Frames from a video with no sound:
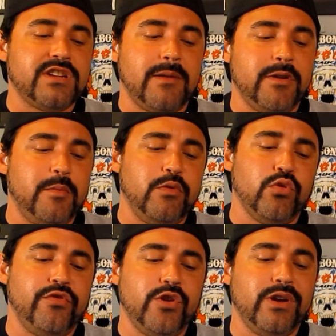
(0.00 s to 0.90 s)
that I'm going to be
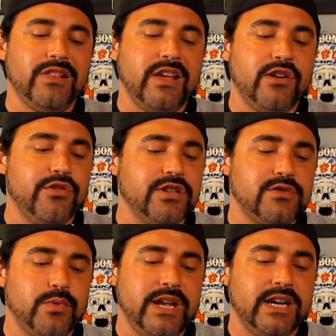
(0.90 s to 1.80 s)
reviewing later
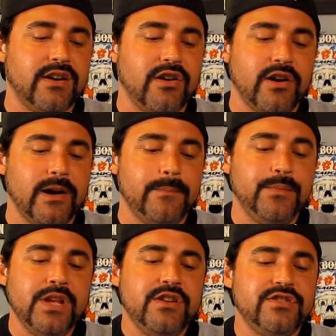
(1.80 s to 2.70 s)
this week are,
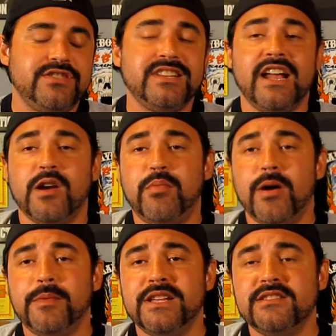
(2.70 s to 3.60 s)
she sent out a
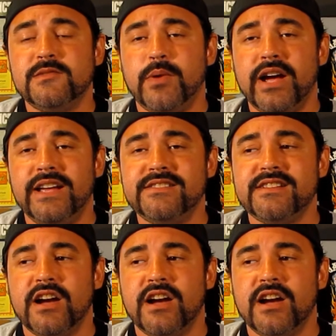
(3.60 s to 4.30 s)
pumpkin spice.